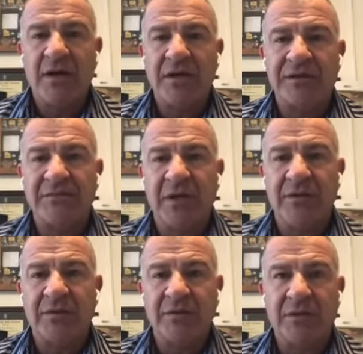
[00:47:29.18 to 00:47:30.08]
uh, some
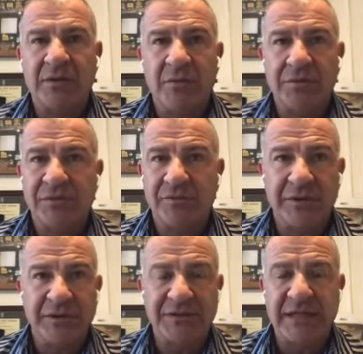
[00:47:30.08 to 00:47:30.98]
other commercial
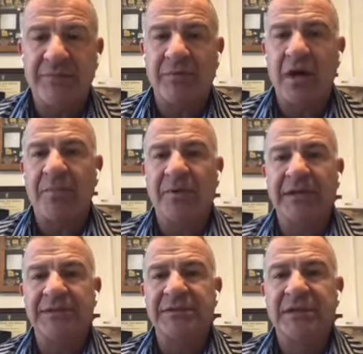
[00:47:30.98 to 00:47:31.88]
real estate
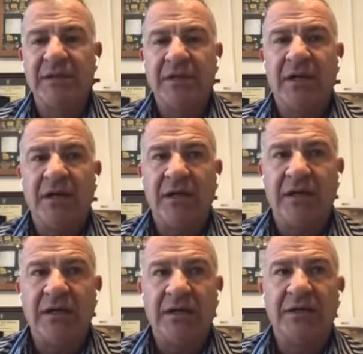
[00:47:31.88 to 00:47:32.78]
properties
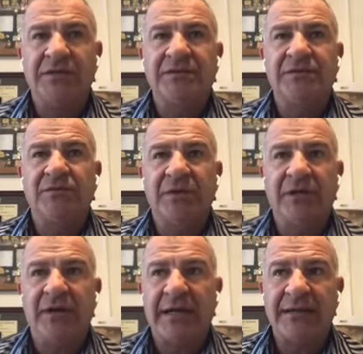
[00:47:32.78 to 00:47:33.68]
uh, to
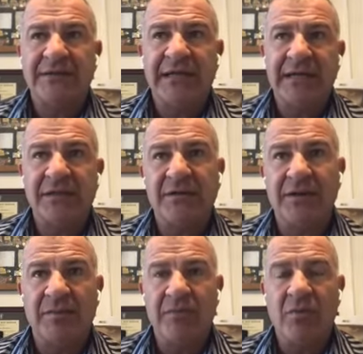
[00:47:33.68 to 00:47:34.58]
where I could take a
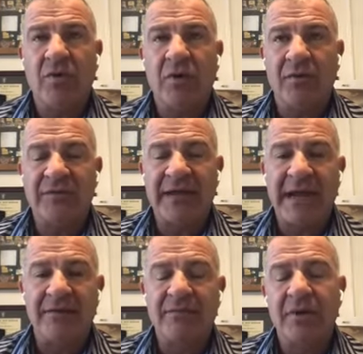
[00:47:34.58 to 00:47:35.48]
little bit more of
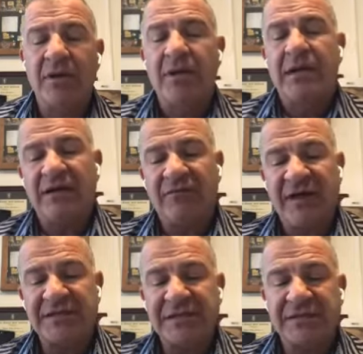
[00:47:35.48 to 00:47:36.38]
that,
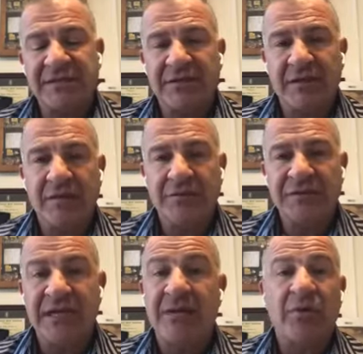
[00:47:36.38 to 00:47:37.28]
invest into
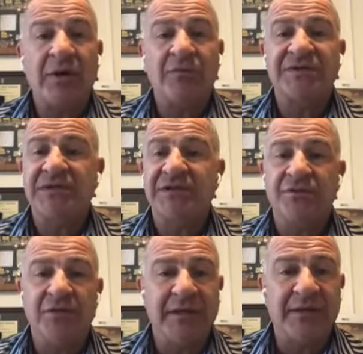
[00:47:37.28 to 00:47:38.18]
those, and bring
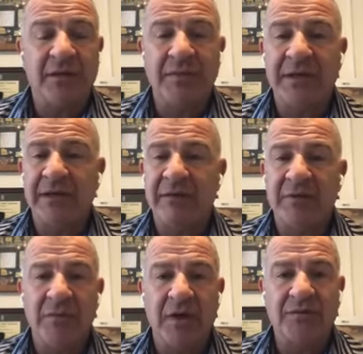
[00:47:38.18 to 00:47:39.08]
residual income in
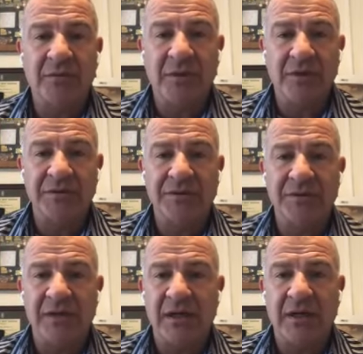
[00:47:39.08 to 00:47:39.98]
every month from those
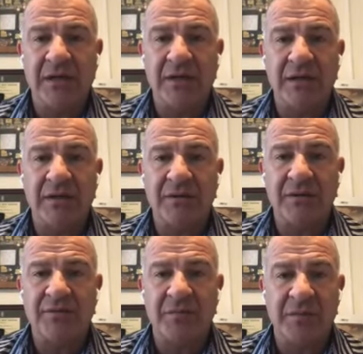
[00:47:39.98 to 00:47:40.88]
uh,
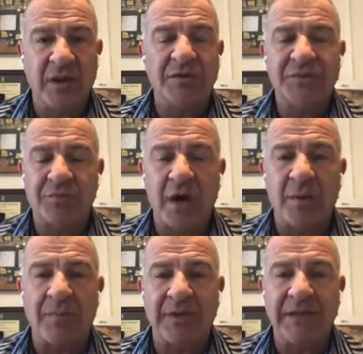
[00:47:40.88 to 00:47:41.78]
from those
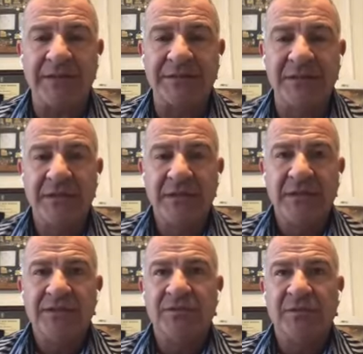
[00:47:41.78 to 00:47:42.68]
properties
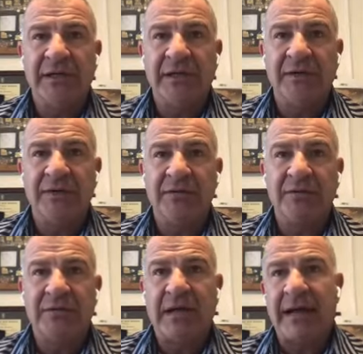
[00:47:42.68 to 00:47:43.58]
to
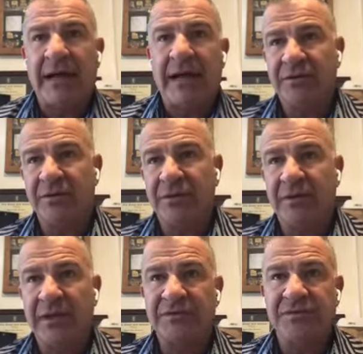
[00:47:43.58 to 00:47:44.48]
where I could do a
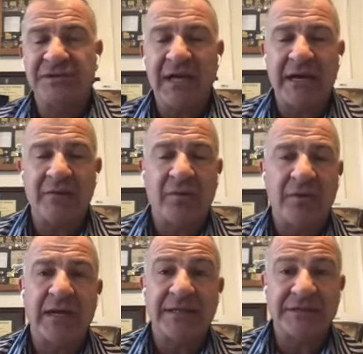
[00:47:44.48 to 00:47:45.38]
little extra side
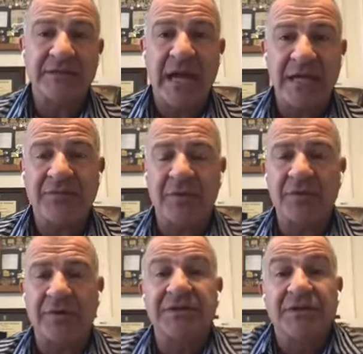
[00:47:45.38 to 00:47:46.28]
work. As as
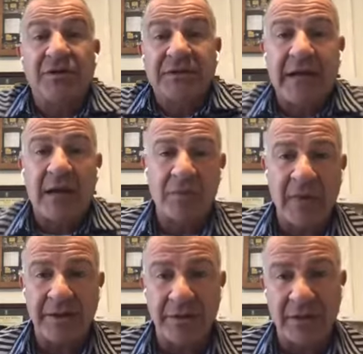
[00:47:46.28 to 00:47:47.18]
for consulting, I wouldn't
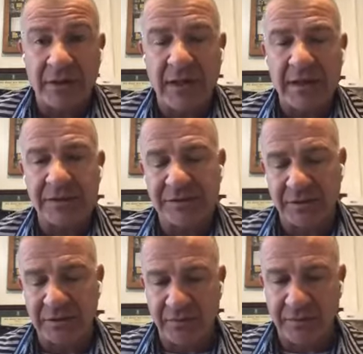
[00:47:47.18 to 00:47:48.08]
mind doing a lot of
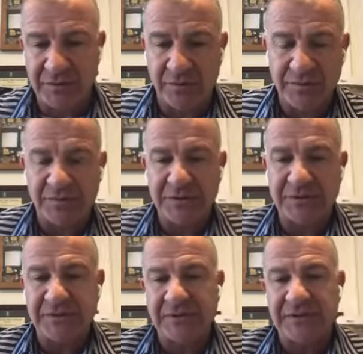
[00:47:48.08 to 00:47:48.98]
consulting for service
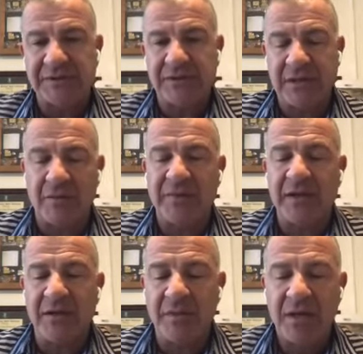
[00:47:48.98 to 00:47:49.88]
businesses, help
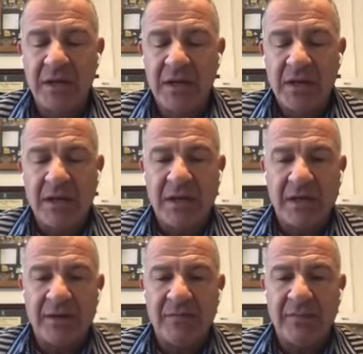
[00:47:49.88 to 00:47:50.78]
them,
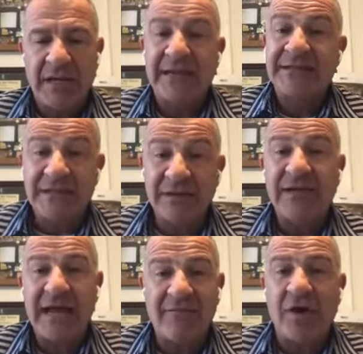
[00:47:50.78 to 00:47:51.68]
um, and still
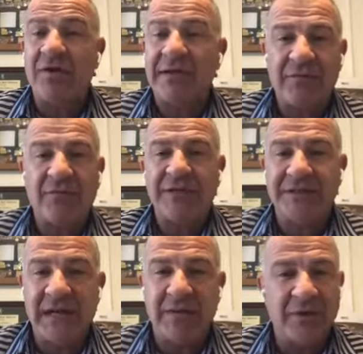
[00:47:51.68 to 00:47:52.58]
have all that free
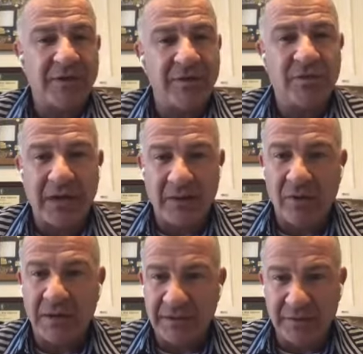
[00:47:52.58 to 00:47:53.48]
time to do what I
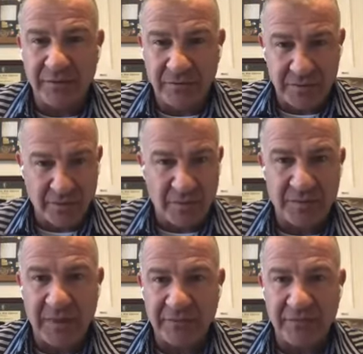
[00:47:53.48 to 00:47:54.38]
want to do with, with
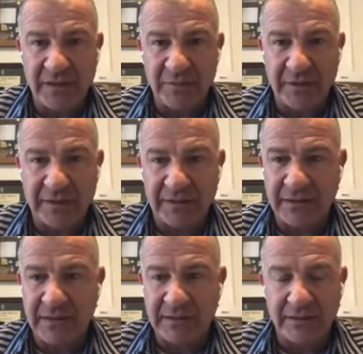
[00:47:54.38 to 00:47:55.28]
my family
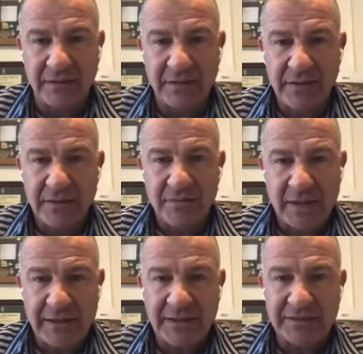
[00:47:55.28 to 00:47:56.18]
and
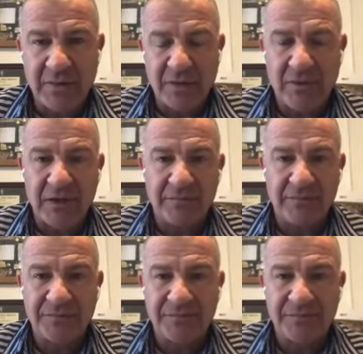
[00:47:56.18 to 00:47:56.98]
my kids and my wife.